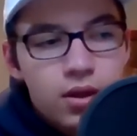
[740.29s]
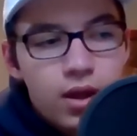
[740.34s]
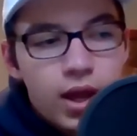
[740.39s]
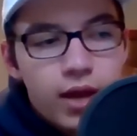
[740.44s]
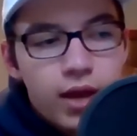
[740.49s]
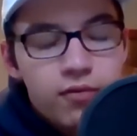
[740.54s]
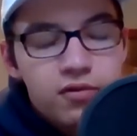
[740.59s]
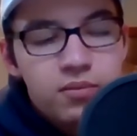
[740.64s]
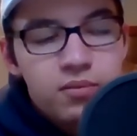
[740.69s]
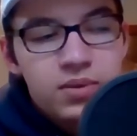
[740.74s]

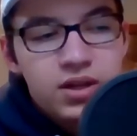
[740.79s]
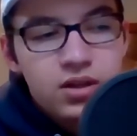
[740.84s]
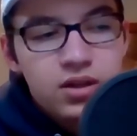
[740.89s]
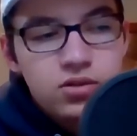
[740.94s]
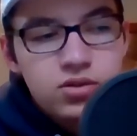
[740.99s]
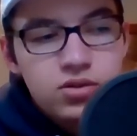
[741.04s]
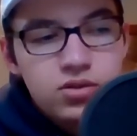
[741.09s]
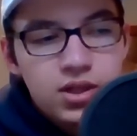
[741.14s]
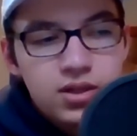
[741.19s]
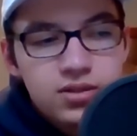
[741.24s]
I would have been
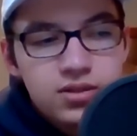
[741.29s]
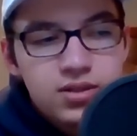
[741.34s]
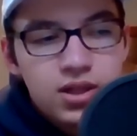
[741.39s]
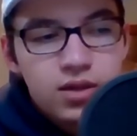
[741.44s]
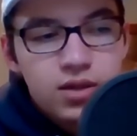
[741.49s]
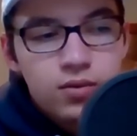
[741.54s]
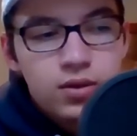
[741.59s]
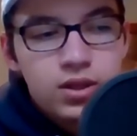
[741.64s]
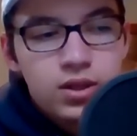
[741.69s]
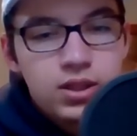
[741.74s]
interested in
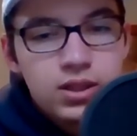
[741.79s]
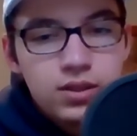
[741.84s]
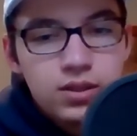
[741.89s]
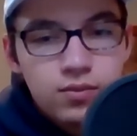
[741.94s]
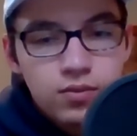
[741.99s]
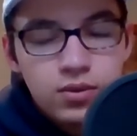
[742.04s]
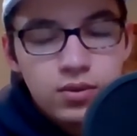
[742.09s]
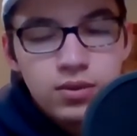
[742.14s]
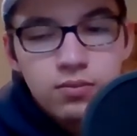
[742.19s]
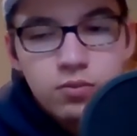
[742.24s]
seeing what he
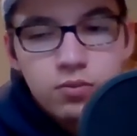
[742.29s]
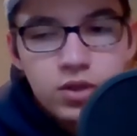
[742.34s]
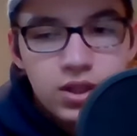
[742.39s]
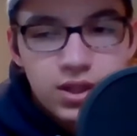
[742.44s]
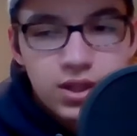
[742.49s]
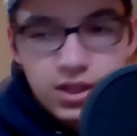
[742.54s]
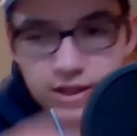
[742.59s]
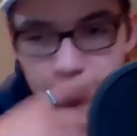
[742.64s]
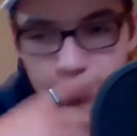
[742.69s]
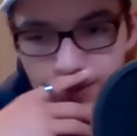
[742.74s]

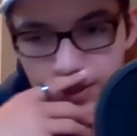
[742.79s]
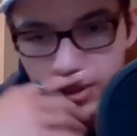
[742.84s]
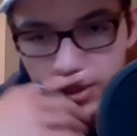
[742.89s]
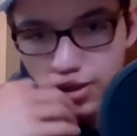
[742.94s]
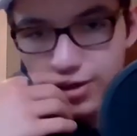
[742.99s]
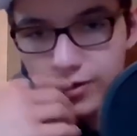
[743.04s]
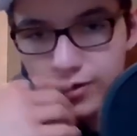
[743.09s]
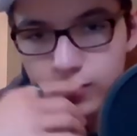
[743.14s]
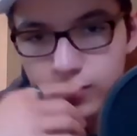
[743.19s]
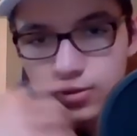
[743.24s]
thinks about
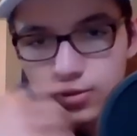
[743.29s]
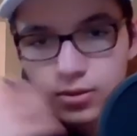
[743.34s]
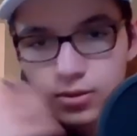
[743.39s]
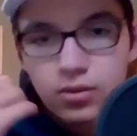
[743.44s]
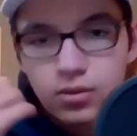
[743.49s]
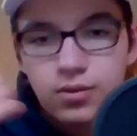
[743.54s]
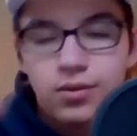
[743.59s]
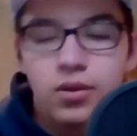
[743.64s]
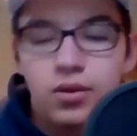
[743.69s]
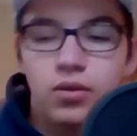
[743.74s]
the
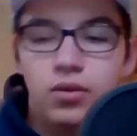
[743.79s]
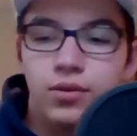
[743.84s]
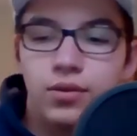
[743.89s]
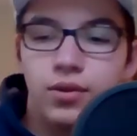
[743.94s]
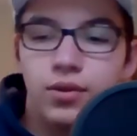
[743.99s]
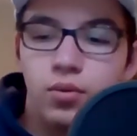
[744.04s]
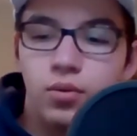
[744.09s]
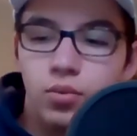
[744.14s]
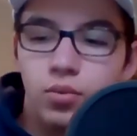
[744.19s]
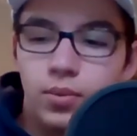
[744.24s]

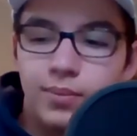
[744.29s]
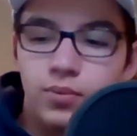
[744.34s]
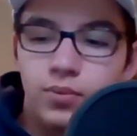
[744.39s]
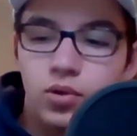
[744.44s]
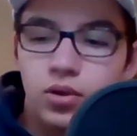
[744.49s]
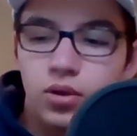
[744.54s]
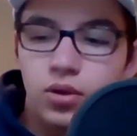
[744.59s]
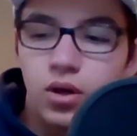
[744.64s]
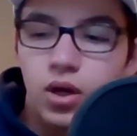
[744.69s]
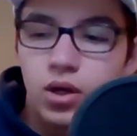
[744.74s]
little bit
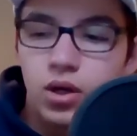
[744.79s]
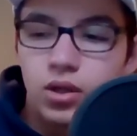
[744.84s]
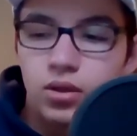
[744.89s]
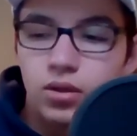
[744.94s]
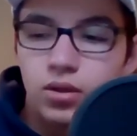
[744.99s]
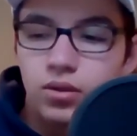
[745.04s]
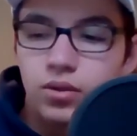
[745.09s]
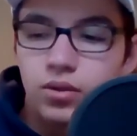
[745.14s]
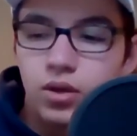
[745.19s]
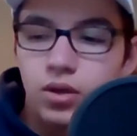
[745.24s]
more
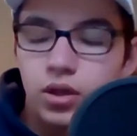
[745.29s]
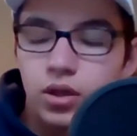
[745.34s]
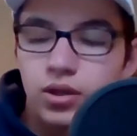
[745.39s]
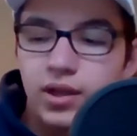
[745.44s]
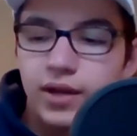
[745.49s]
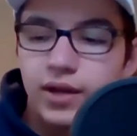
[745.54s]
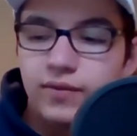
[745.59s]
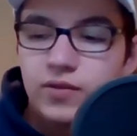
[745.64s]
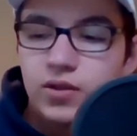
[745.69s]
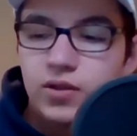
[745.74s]
hard
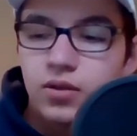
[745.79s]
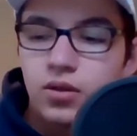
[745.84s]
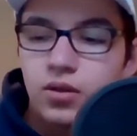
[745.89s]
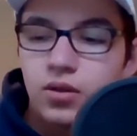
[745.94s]
left